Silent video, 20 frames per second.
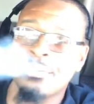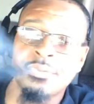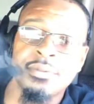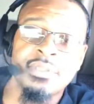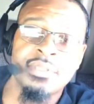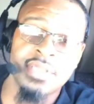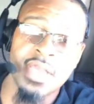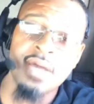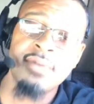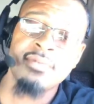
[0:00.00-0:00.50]

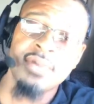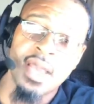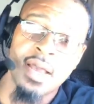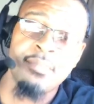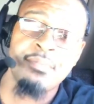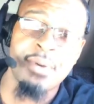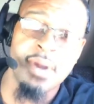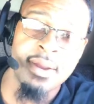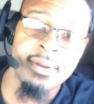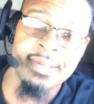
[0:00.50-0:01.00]
Some of
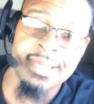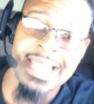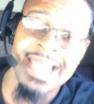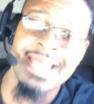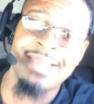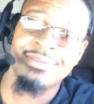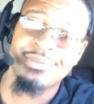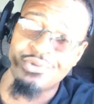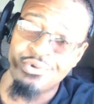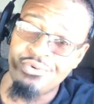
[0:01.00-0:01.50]
y'all probably
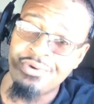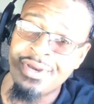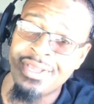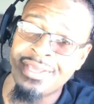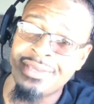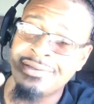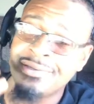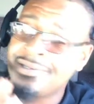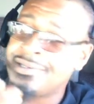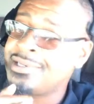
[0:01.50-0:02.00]
got
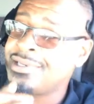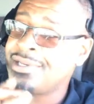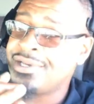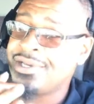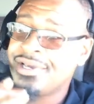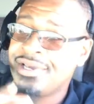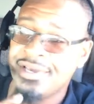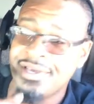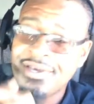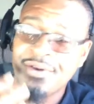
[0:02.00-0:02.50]
20
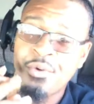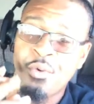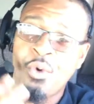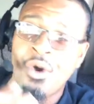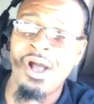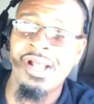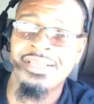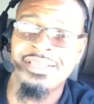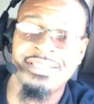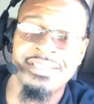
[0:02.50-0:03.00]

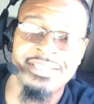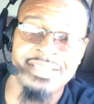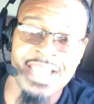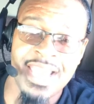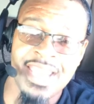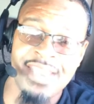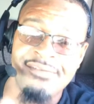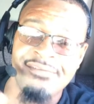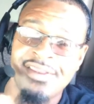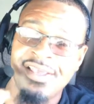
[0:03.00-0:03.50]
washes
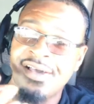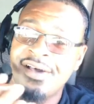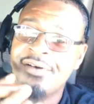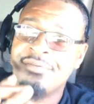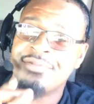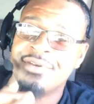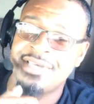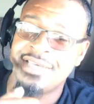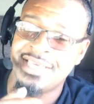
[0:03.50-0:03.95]
saved up.